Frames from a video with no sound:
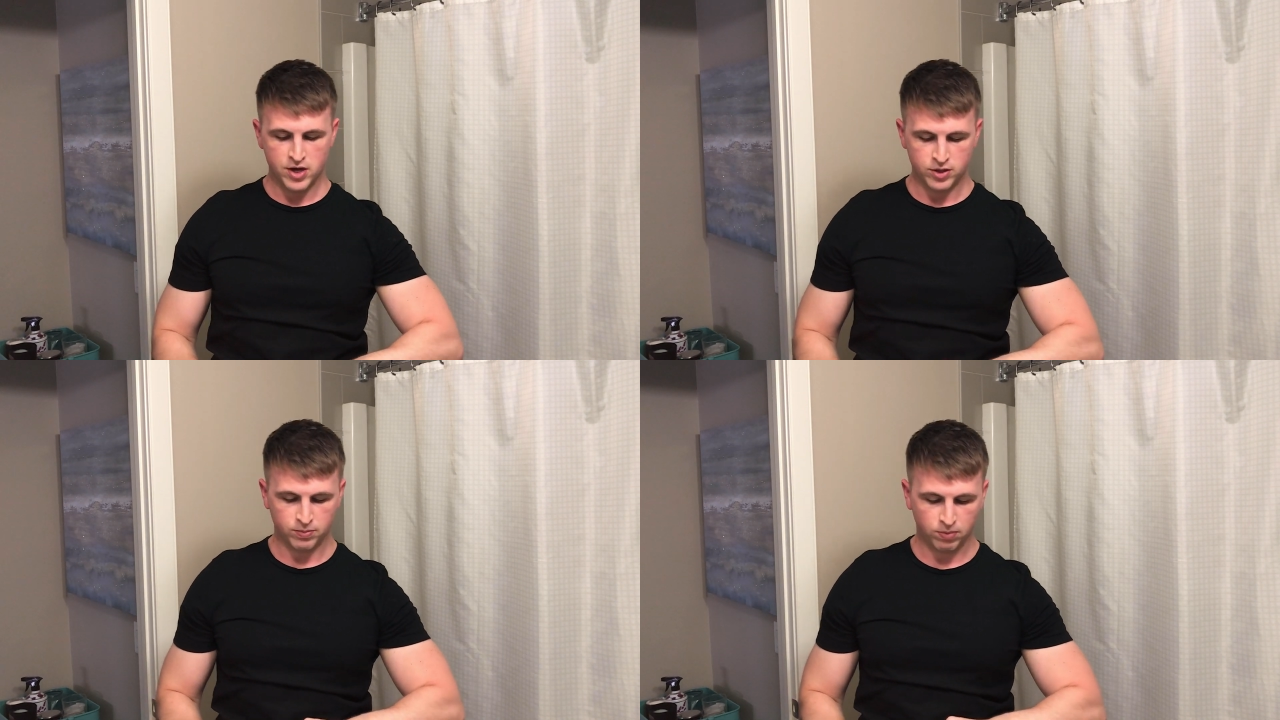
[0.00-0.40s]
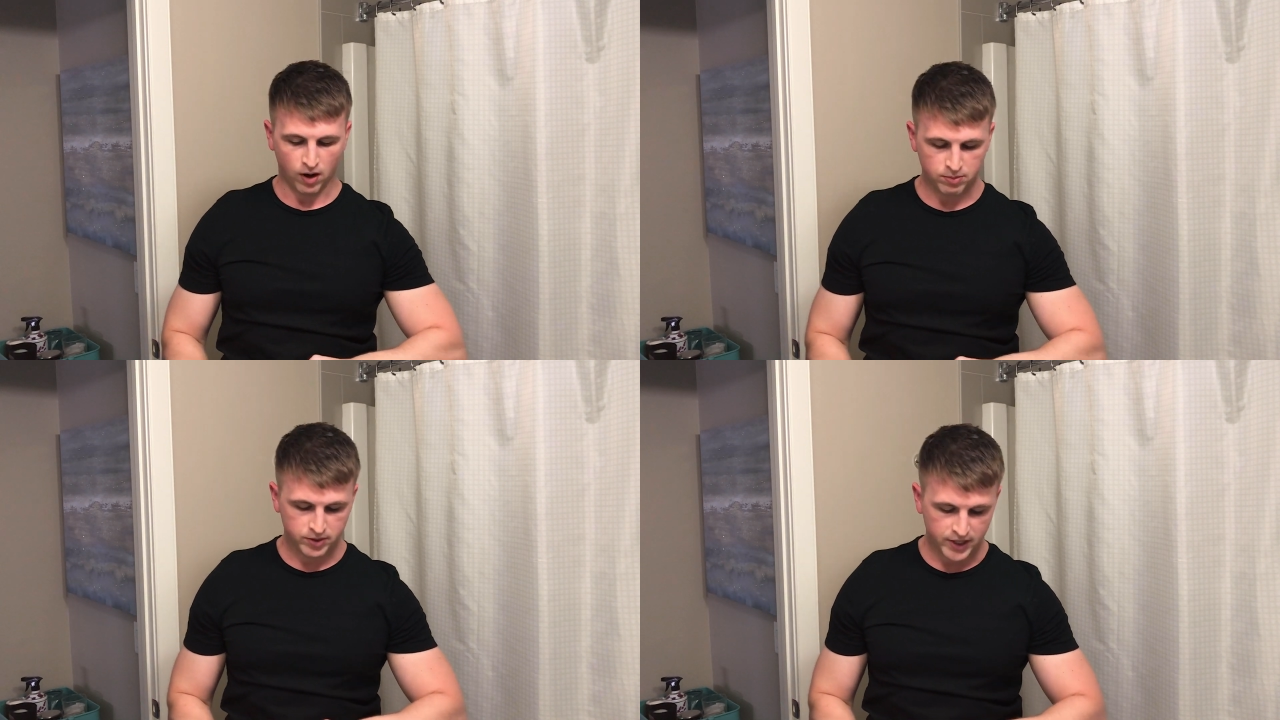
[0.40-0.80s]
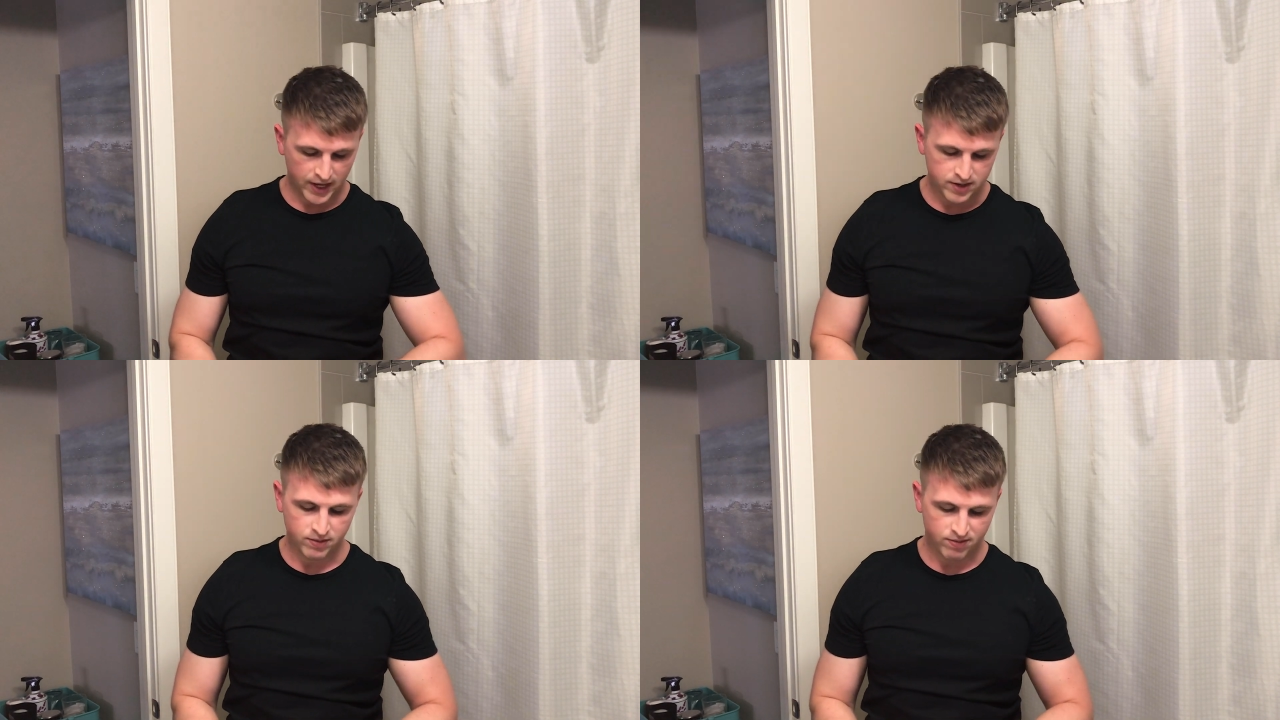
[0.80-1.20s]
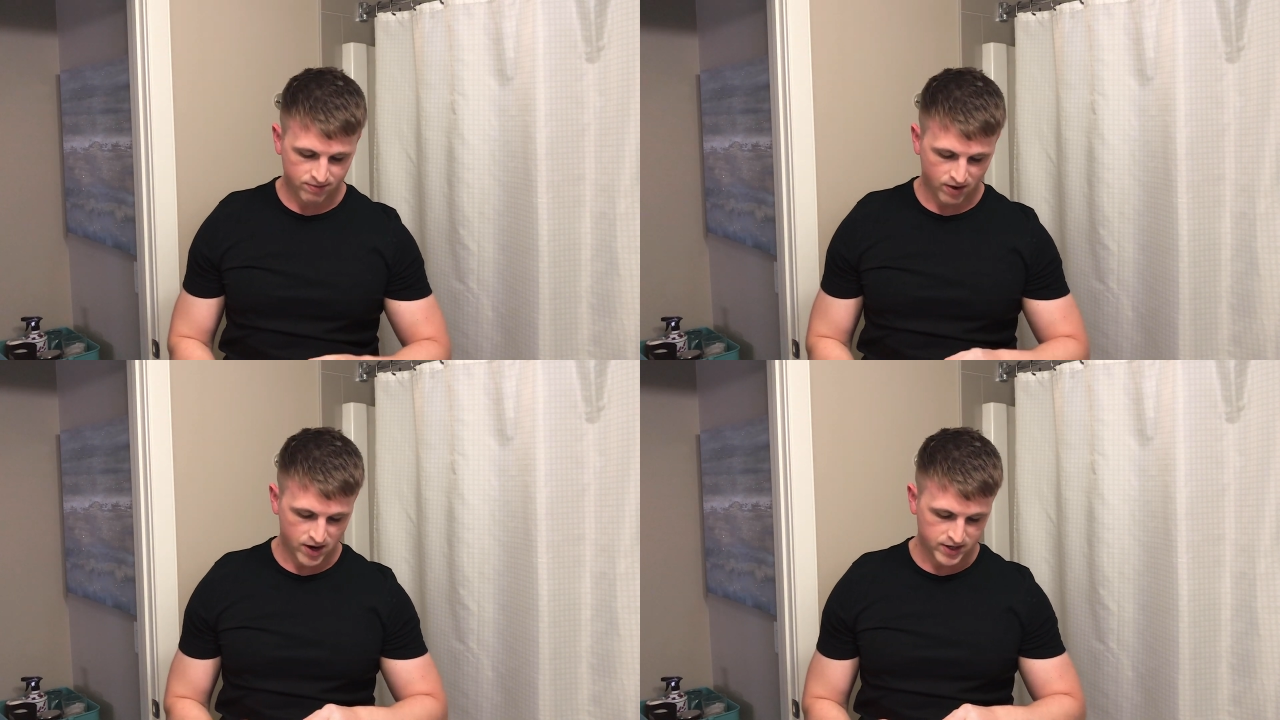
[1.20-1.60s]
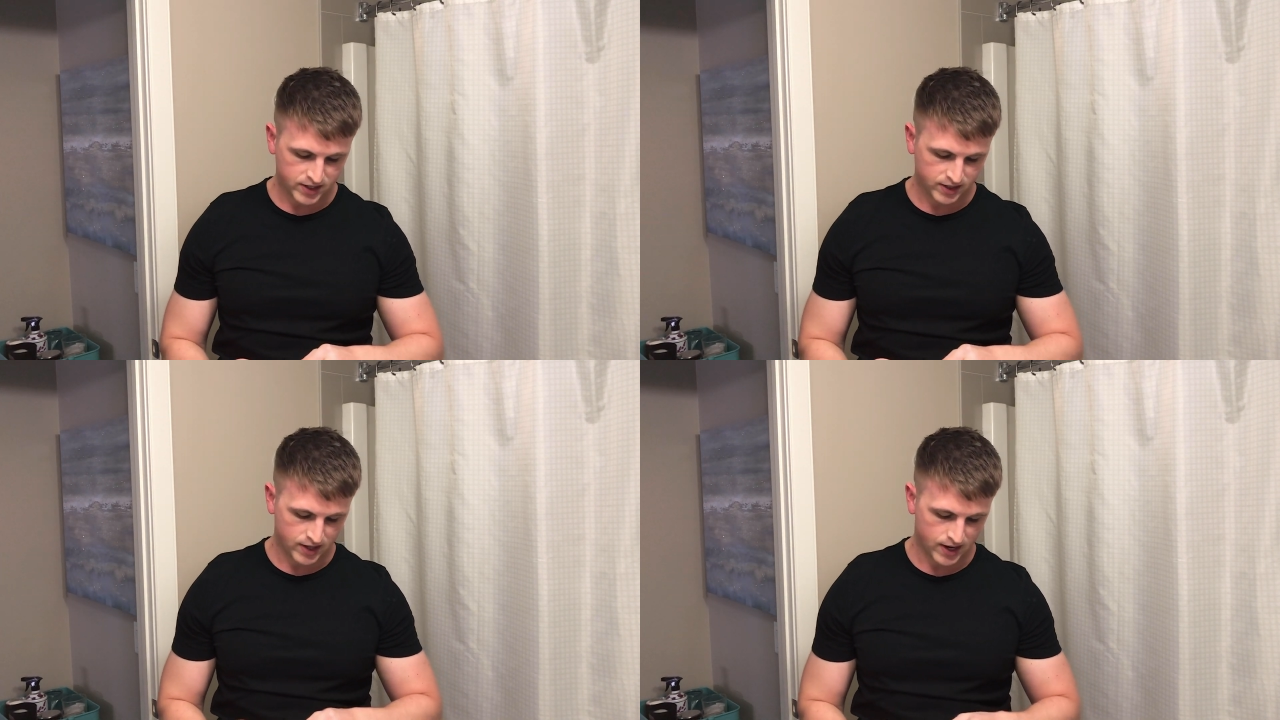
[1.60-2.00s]
you'll probably end up
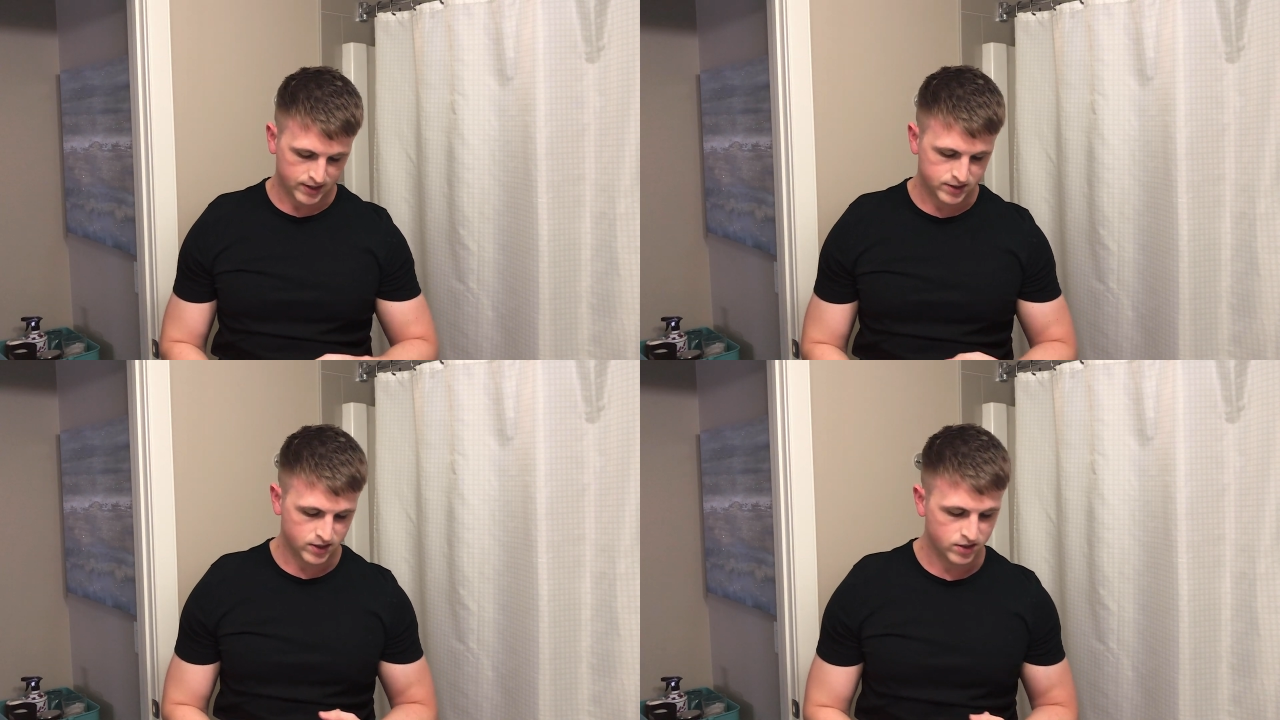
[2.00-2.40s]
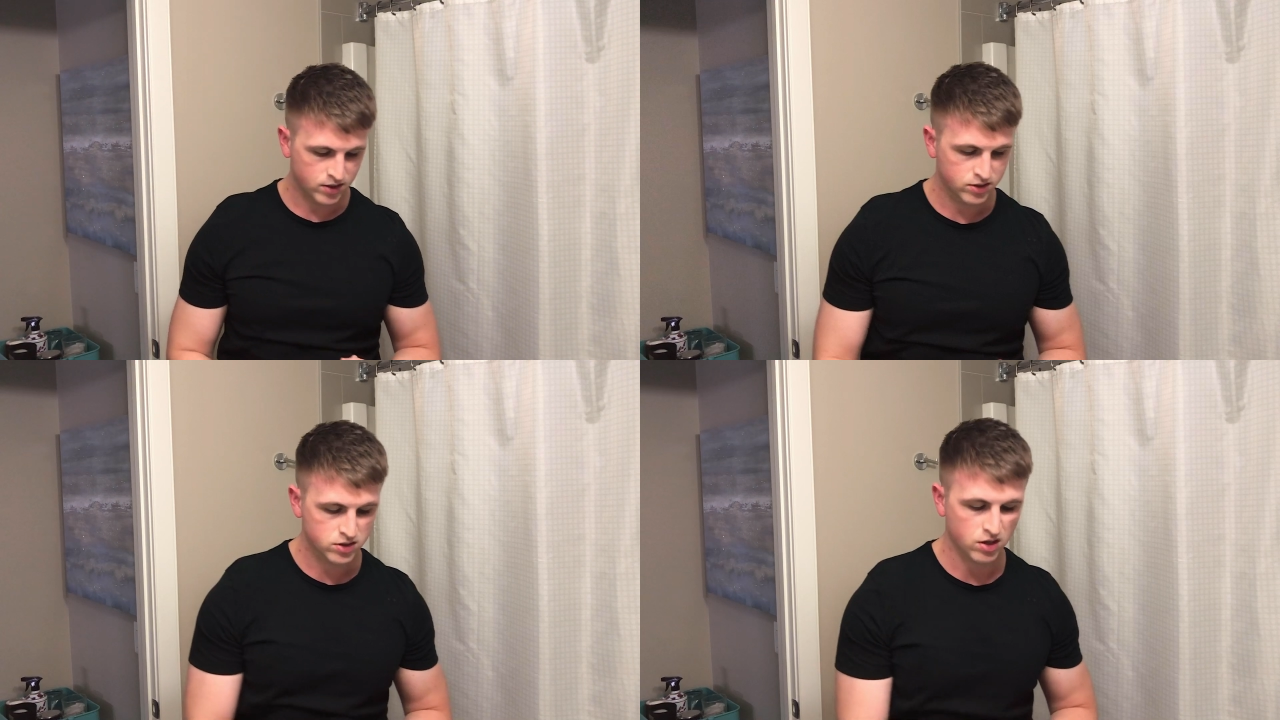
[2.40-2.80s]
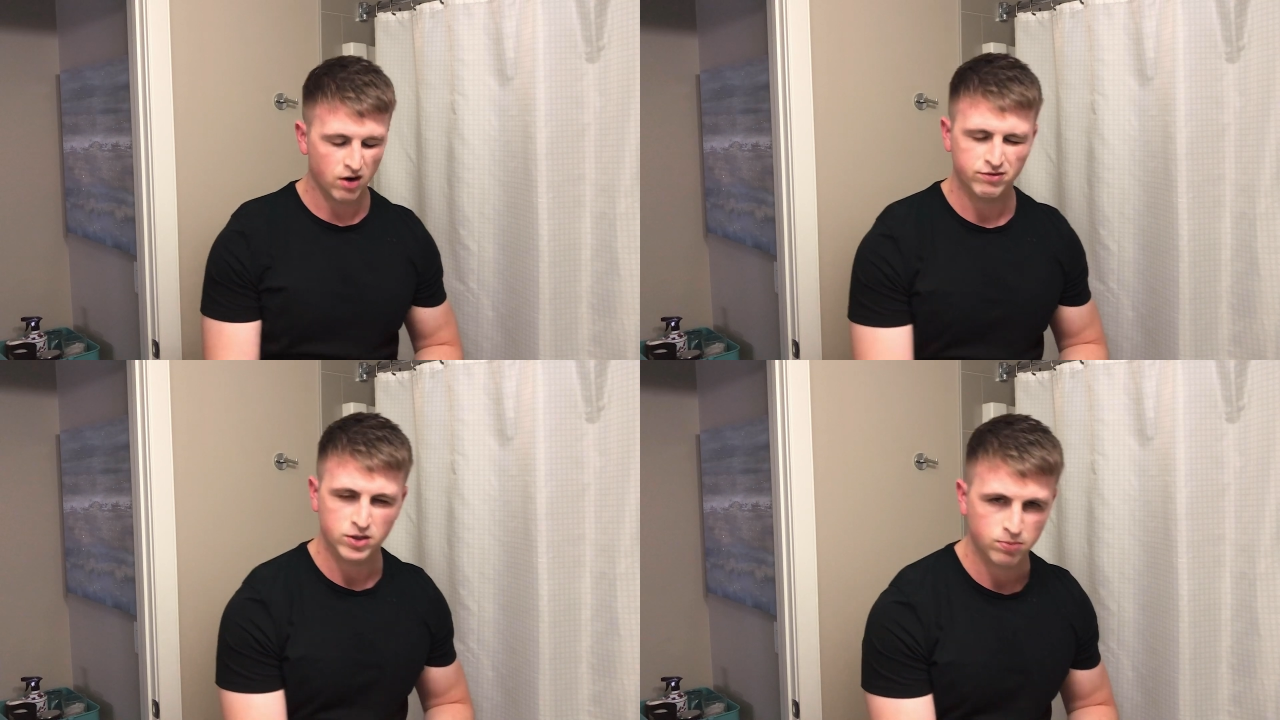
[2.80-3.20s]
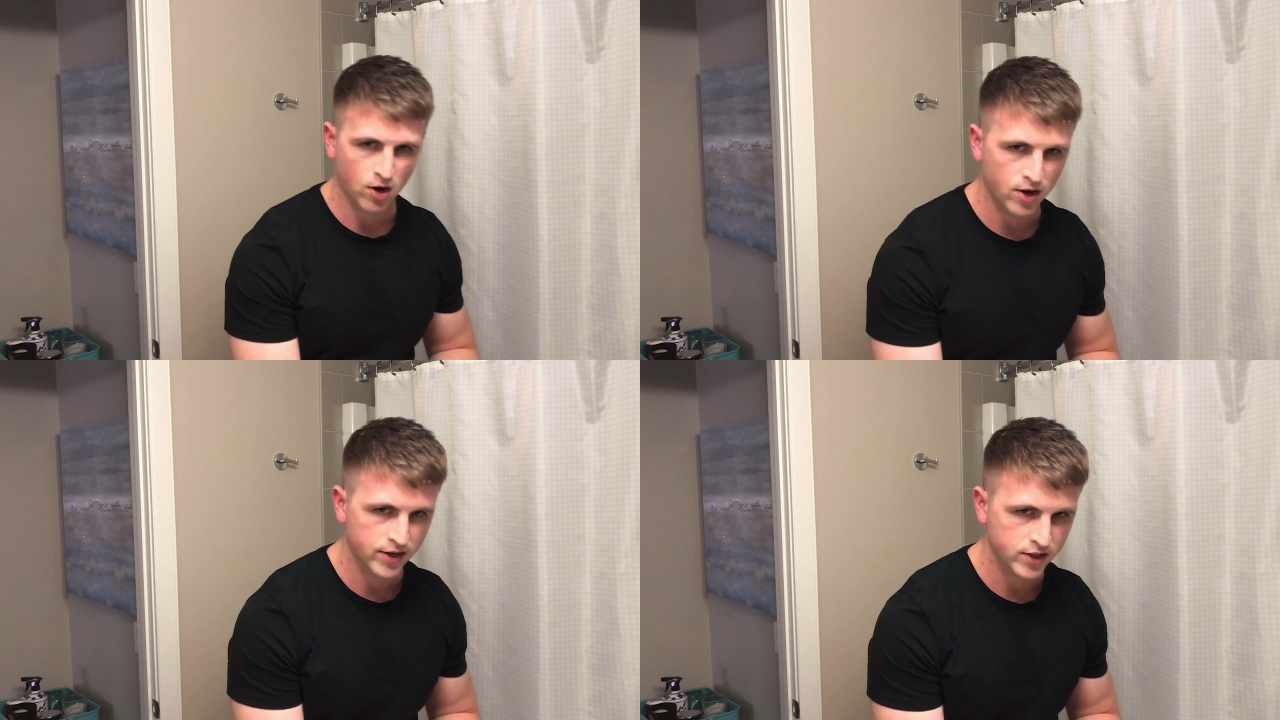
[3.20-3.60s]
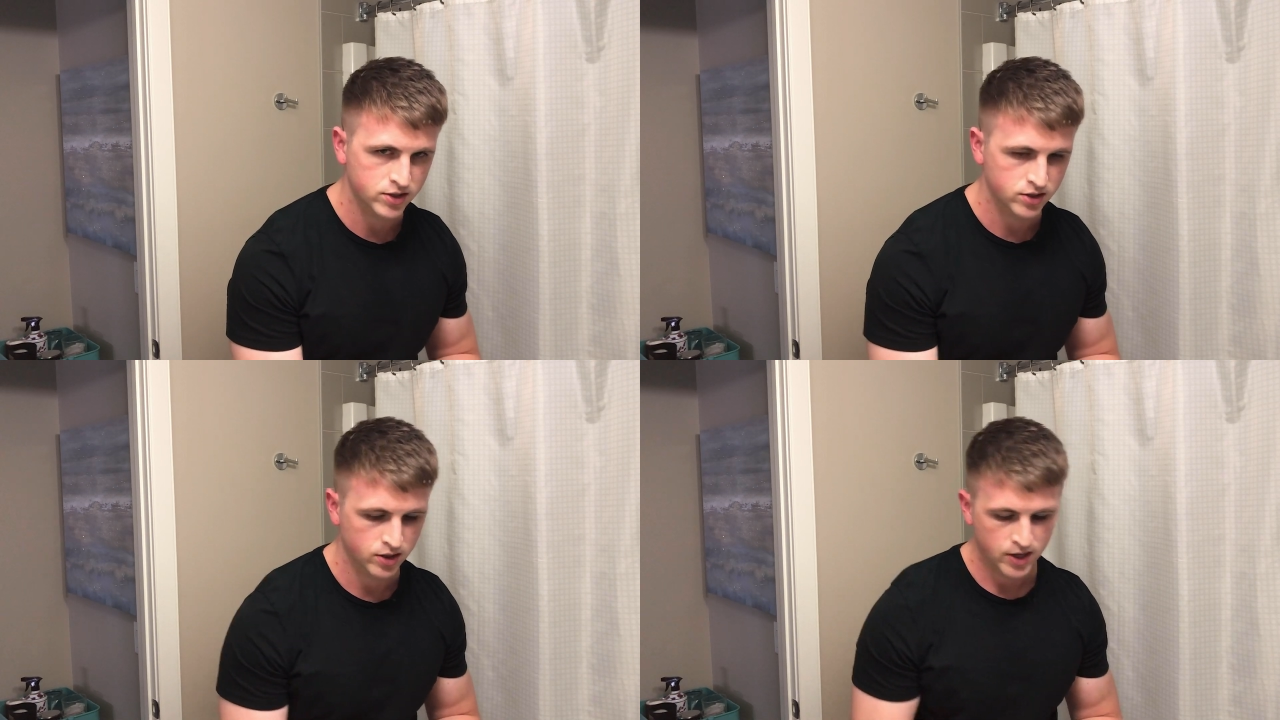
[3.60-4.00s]
finding that softer products